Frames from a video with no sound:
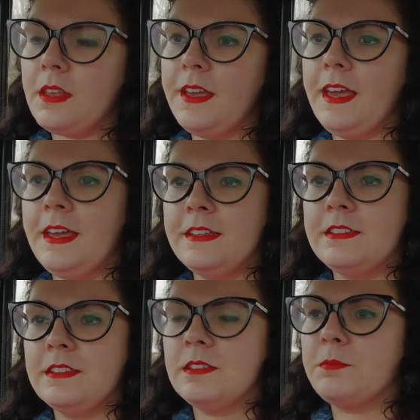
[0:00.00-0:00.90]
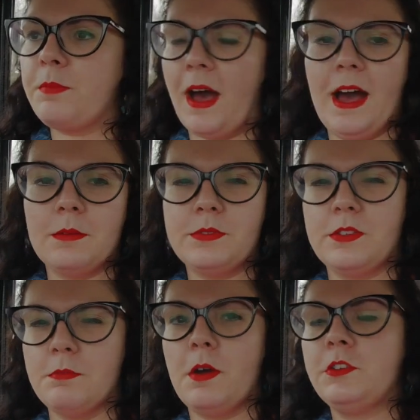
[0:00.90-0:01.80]
is perhaps
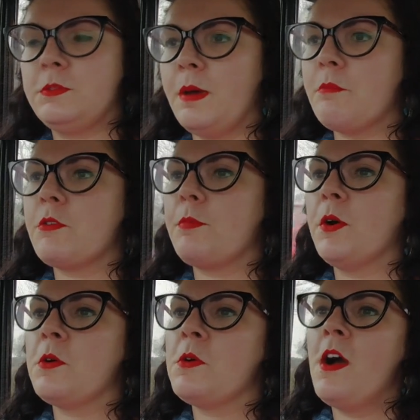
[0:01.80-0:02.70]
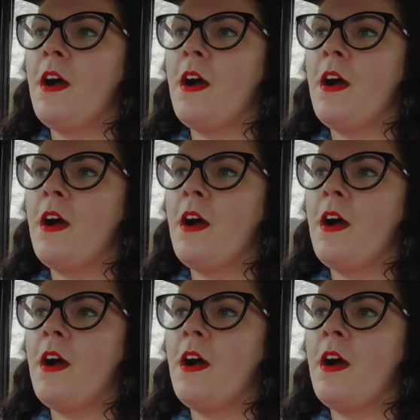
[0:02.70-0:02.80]
the most memorable.